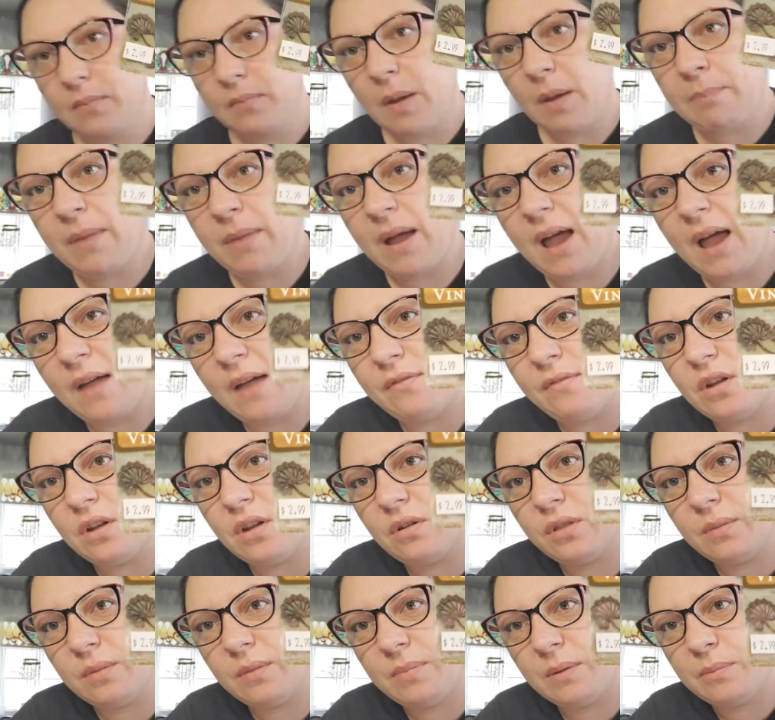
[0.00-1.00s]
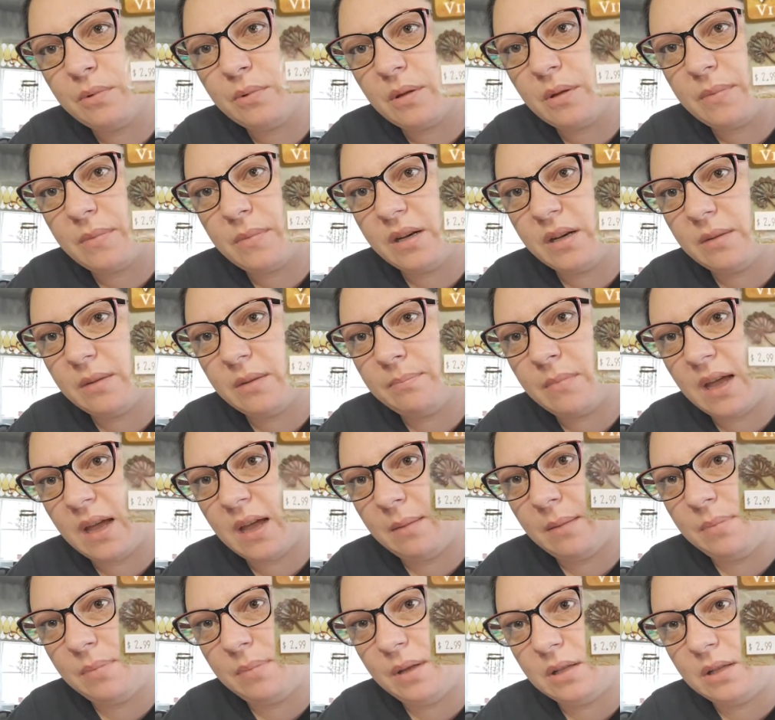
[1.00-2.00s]
But I've known the people at my
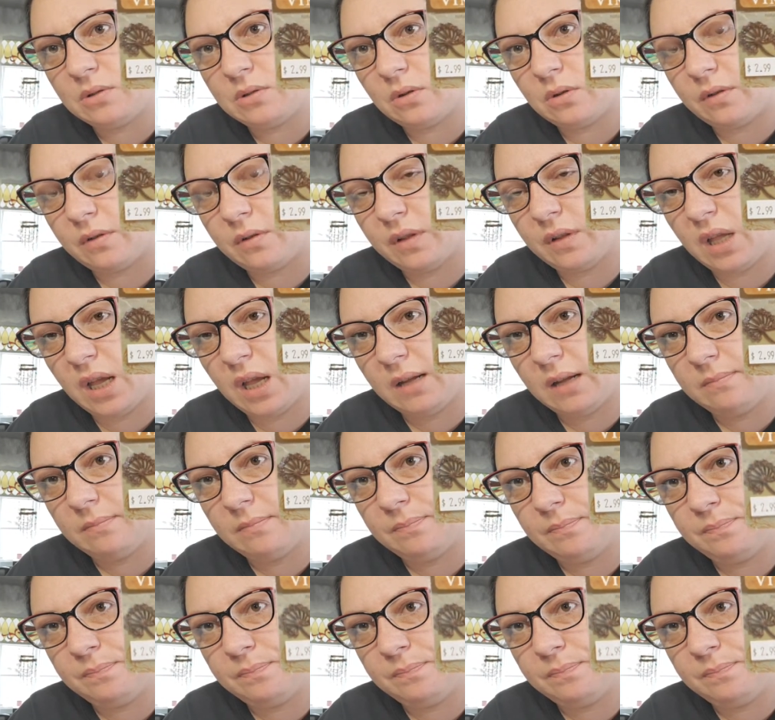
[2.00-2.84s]
my bead store for like